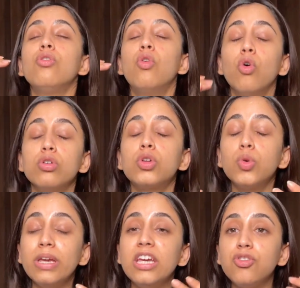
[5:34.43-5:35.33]
Go
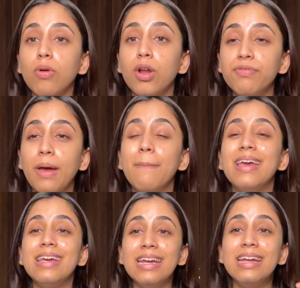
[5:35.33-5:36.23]
through each one of them
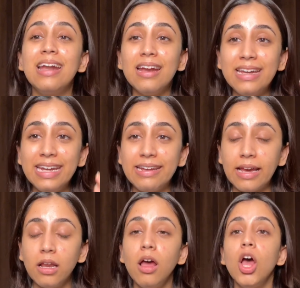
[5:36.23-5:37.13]
in
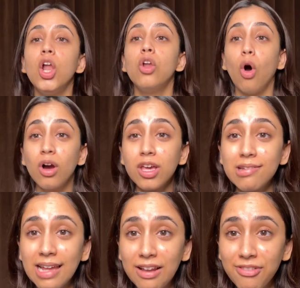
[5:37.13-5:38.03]
detail. Lock
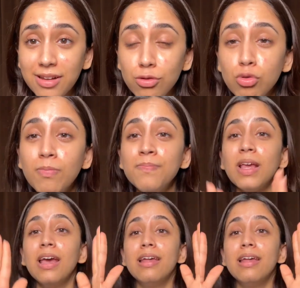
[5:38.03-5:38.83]
yourself in a room.